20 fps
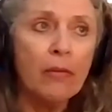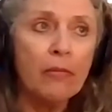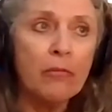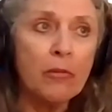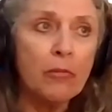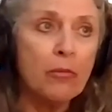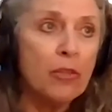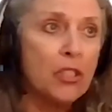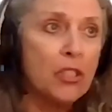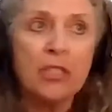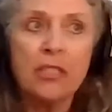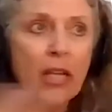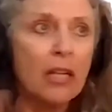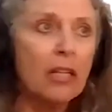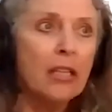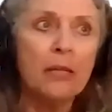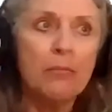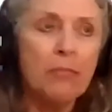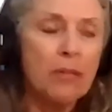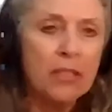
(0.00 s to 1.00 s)
which has
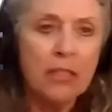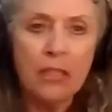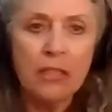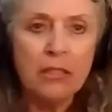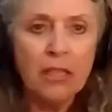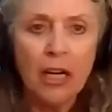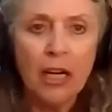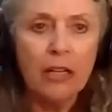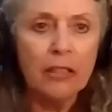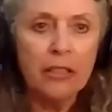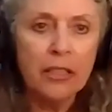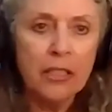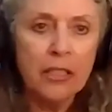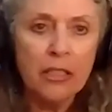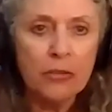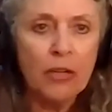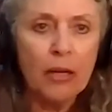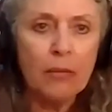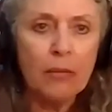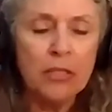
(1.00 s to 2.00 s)
suddenly been entirely
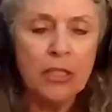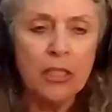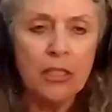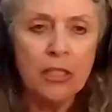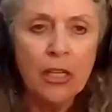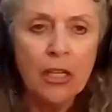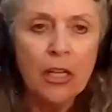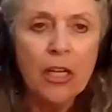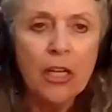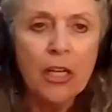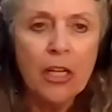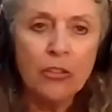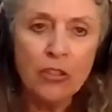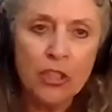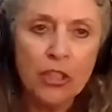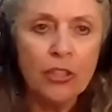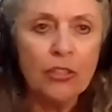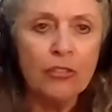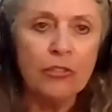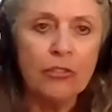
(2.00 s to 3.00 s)
disrupted, your
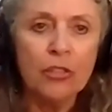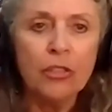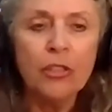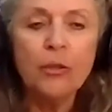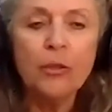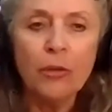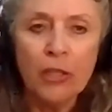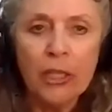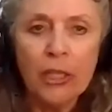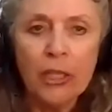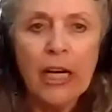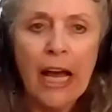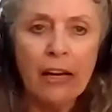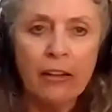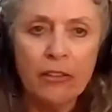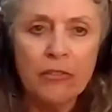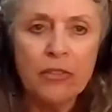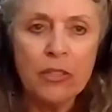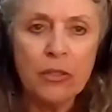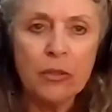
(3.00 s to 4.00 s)
children who are out
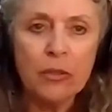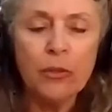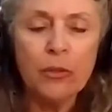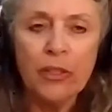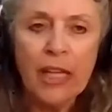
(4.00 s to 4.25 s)
of school.